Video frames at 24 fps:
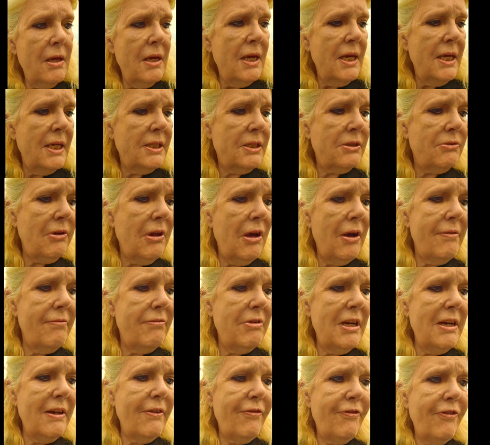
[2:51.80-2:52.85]
it's like
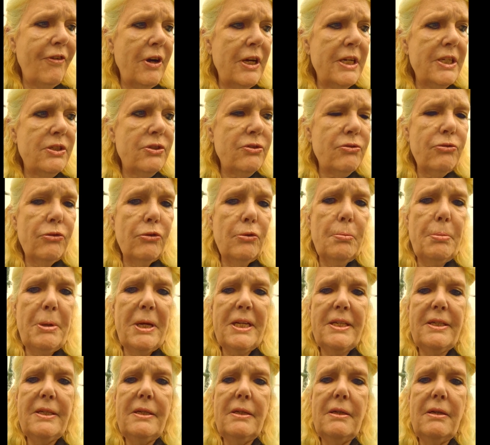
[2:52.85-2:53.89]
really fine straw
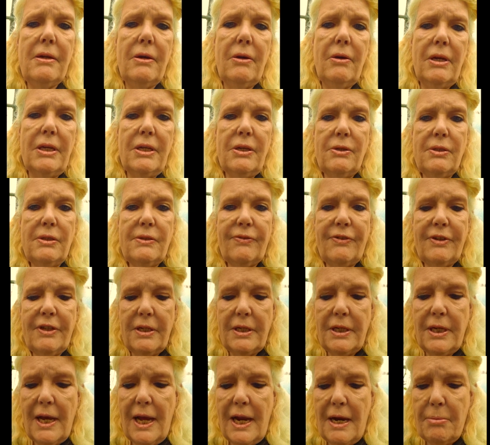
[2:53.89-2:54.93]
bedding that I use for
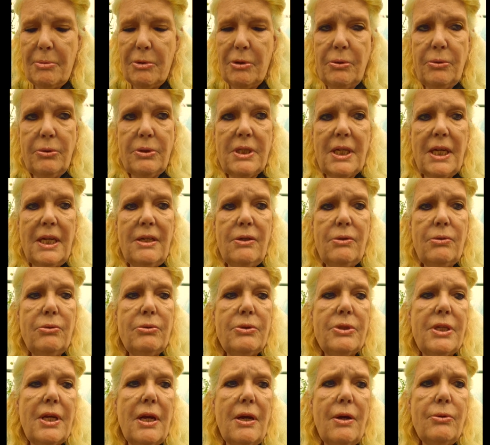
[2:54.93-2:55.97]
the animals, and
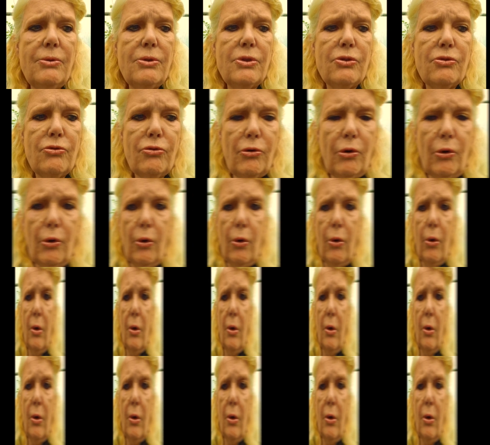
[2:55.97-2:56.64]
also straw.